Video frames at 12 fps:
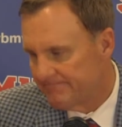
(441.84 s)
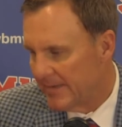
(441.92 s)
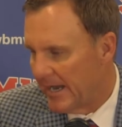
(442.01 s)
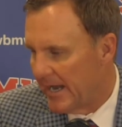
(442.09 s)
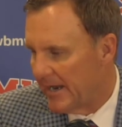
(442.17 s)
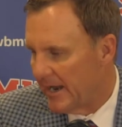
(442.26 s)

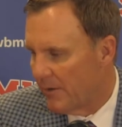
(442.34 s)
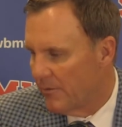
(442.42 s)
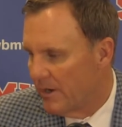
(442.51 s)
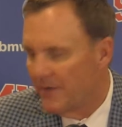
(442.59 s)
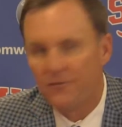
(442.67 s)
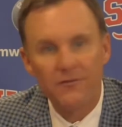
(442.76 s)
I, I,
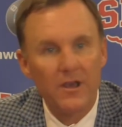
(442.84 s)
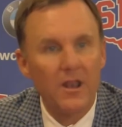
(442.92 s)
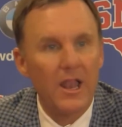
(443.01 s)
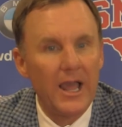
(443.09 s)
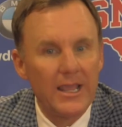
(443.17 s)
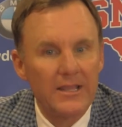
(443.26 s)
really
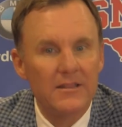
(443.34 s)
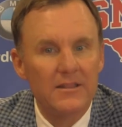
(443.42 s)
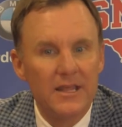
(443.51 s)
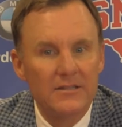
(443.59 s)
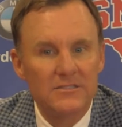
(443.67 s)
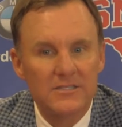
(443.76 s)
felt like
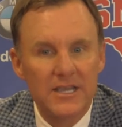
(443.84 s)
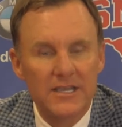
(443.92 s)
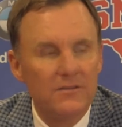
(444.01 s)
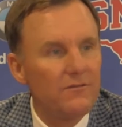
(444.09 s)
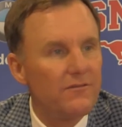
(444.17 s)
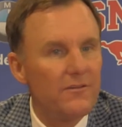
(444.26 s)
at
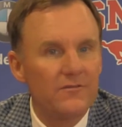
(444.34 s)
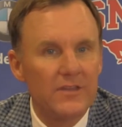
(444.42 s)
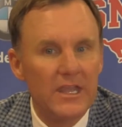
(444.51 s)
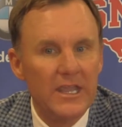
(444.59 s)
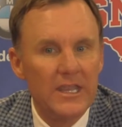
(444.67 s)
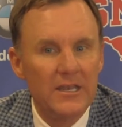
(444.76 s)
second and
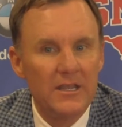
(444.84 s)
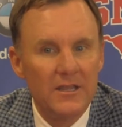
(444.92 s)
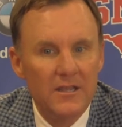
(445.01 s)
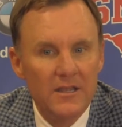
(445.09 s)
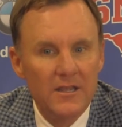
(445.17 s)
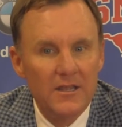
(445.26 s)
15,
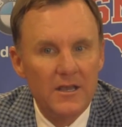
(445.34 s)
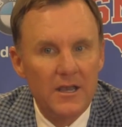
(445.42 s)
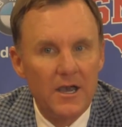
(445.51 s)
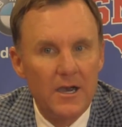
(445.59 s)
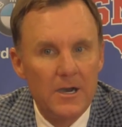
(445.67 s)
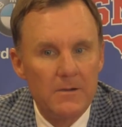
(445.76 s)

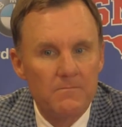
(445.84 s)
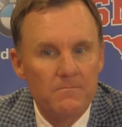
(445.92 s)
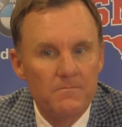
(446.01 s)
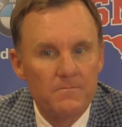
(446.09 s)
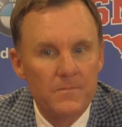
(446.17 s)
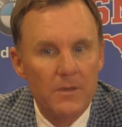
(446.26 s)

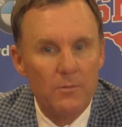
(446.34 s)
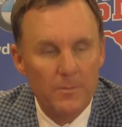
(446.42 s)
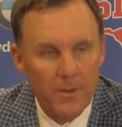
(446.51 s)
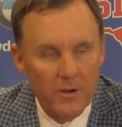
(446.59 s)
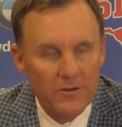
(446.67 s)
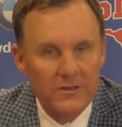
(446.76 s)
um, and we
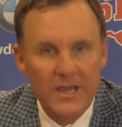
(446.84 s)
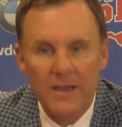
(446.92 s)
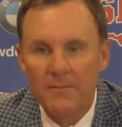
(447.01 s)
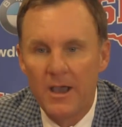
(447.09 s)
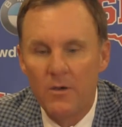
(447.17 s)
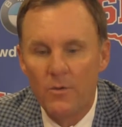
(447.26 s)
burned a
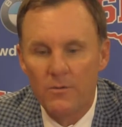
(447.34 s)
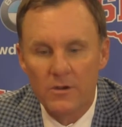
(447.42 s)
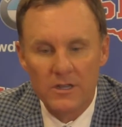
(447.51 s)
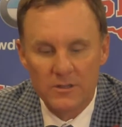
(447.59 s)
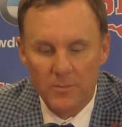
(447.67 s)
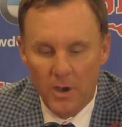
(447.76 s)
timeout. We were
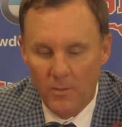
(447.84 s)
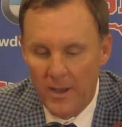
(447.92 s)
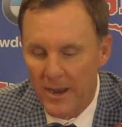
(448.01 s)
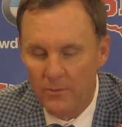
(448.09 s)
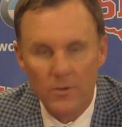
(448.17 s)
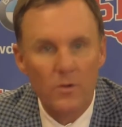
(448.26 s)
going to get the ball
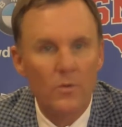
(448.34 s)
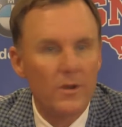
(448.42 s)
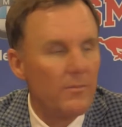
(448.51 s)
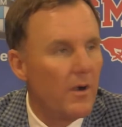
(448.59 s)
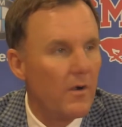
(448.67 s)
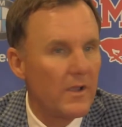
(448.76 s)
back. We were going to win
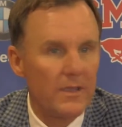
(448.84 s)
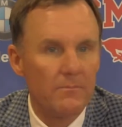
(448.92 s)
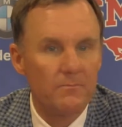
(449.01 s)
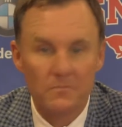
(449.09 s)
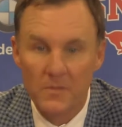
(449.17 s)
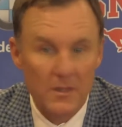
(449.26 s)
the ball game.
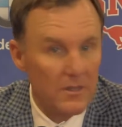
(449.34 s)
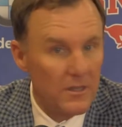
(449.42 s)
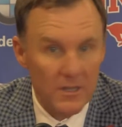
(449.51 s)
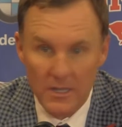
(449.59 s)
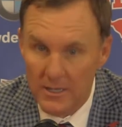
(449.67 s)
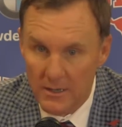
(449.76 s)

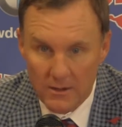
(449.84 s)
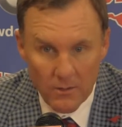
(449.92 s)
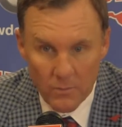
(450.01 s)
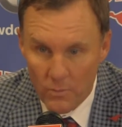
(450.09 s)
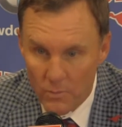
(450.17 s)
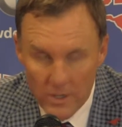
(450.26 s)
I
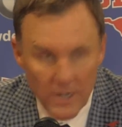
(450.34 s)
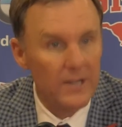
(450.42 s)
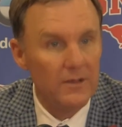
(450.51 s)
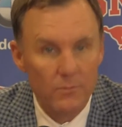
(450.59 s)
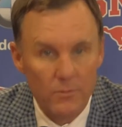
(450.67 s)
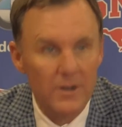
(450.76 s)

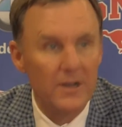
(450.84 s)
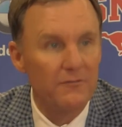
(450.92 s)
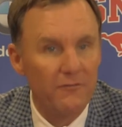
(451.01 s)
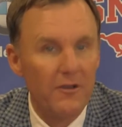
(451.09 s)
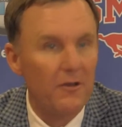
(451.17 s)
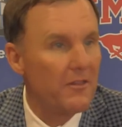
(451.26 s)
really, really
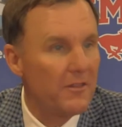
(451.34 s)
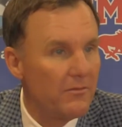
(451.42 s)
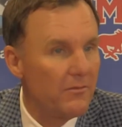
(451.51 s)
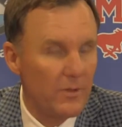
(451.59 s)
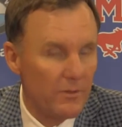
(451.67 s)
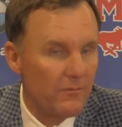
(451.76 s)
felt
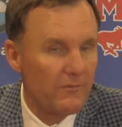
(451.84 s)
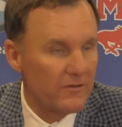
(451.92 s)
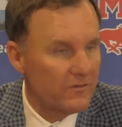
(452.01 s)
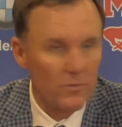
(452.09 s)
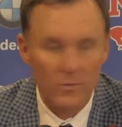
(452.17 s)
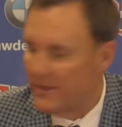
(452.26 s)
we were
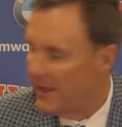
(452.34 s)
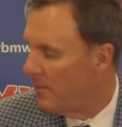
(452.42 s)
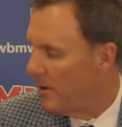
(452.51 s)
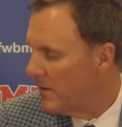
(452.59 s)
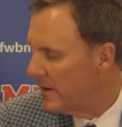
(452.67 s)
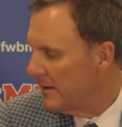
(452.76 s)
fixing to win that
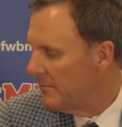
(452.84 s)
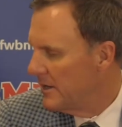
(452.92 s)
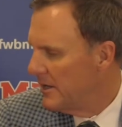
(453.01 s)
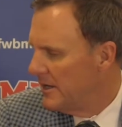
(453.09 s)
ball game.